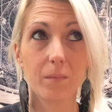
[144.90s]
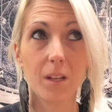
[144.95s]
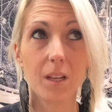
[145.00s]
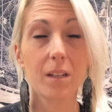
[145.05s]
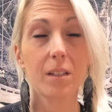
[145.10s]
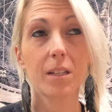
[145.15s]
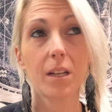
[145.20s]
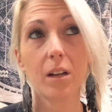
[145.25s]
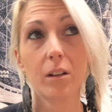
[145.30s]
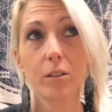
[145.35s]

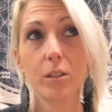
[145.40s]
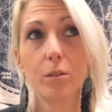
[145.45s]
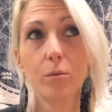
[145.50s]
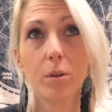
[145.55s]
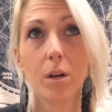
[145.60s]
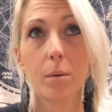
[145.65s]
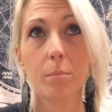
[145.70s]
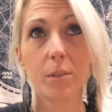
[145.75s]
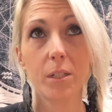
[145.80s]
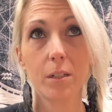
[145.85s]
until you
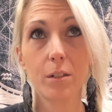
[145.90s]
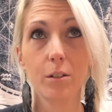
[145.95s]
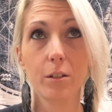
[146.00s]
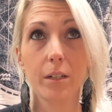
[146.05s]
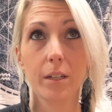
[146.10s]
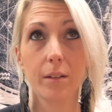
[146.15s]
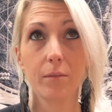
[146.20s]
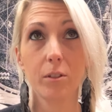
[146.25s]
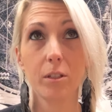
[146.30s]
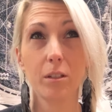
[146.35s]
come into your
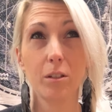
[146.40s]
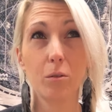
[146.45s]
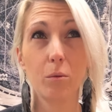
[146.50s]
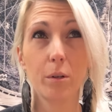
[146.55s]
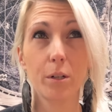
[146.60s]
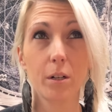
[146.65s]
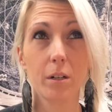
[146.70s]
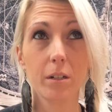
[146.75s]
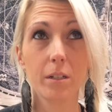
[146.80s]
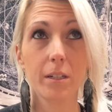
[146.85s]
gifts and you
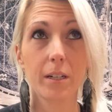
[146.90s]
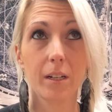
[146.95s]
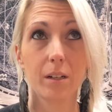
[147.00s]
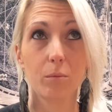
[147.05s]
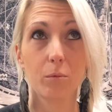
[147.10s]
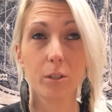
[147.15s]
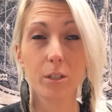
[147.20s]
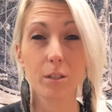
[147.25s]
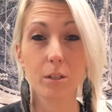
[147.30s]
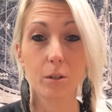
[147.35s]

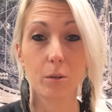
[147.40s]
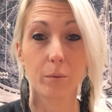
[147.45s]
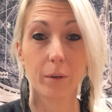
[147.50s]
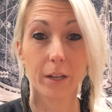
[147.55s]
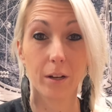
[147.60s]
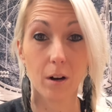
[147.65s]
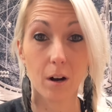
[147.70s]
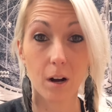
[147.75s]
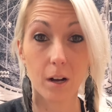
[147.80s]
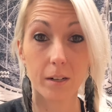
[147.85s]
understand what's
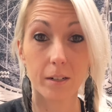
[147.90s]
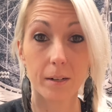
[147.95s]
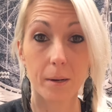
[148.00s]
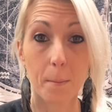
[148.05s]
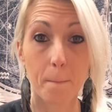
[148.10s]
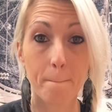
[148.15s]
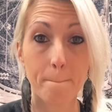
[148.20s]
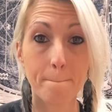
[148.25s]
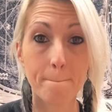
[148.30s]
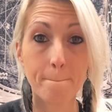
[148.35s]
going on
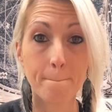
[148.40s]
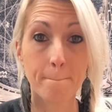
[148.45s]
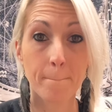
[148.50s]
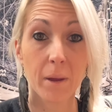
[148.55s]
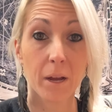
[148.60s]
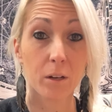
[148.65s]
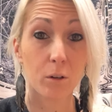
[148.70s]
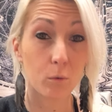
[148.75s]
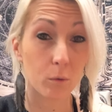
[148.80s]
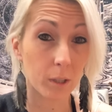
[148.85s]

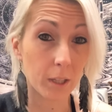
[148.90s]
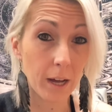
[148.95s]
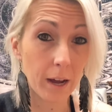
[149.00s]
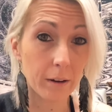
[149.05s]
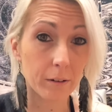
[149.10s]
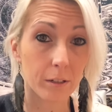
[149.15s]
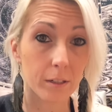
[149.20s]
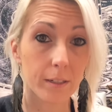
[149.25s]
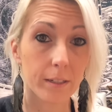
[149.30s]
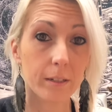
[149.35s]
and you
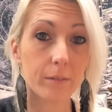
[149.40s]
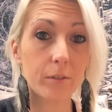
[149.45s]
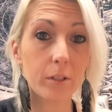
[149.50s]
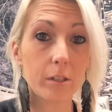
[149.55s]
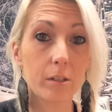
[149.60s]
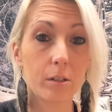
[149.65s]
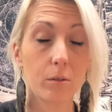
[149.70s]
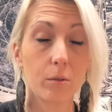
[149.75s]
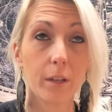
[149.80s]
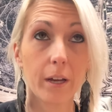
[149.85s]
allow yourself
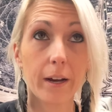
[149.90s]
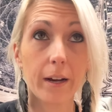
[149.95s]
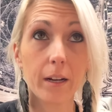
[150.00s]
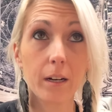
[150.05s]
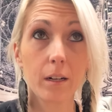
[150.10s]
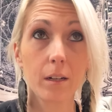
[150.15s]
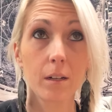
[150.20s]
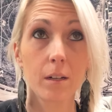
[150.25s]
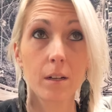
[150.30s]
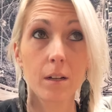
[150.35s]
to do
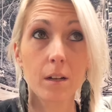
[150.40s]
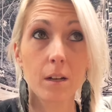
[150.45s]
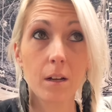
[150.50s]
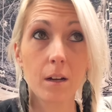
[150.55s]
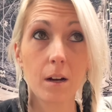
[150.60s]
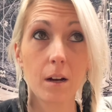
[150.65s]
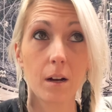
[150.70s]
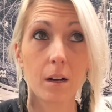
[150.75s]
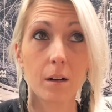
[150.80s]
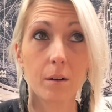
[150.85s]
that.
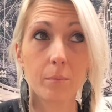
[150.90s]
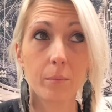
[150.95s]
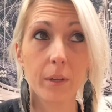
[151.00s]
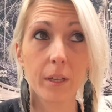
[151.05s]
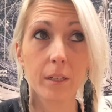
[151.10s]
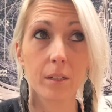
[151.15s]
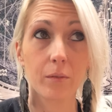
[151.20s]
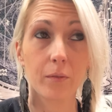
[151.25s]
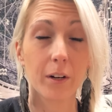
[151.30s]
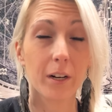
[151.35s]

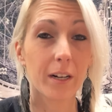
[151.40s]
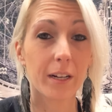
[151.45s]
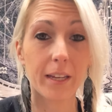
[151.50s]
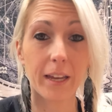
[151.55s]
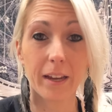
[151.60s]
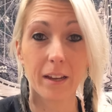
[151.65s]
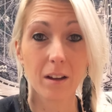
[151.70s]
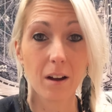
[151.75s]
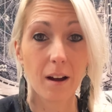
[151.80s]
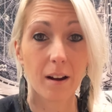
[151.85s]
It's very
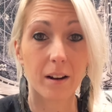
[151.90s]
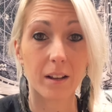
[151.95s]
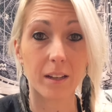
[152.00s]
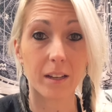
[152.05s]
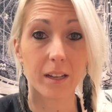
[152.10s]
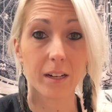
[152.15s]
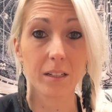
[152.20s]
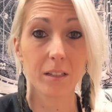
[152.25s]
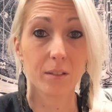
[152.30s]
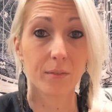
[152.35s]
chaotic
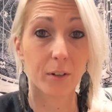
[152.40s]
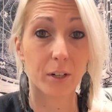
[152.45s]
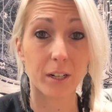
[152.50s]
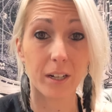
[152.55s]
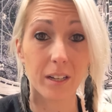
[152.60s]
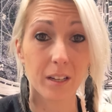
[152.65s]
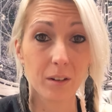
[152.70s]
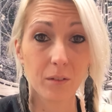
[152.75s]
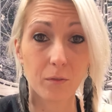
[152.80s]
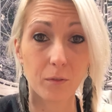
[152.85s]
and it's
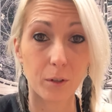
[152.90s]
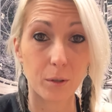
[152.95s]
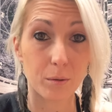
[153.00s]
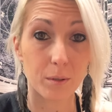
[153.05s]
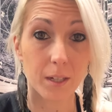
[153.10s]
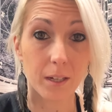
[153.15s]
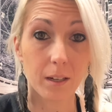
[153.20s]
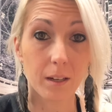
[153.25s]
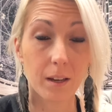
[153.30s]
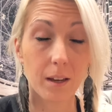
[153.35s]
very
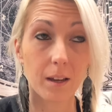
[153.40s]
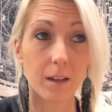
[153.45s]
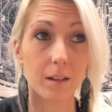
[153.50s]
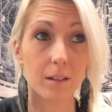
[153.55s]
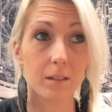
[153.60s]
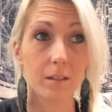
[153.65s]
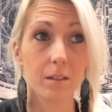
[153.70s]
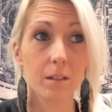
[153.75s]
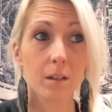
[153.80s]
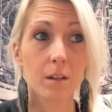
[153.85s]
confusing,
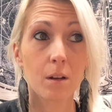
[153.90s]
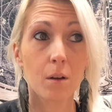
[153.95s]
and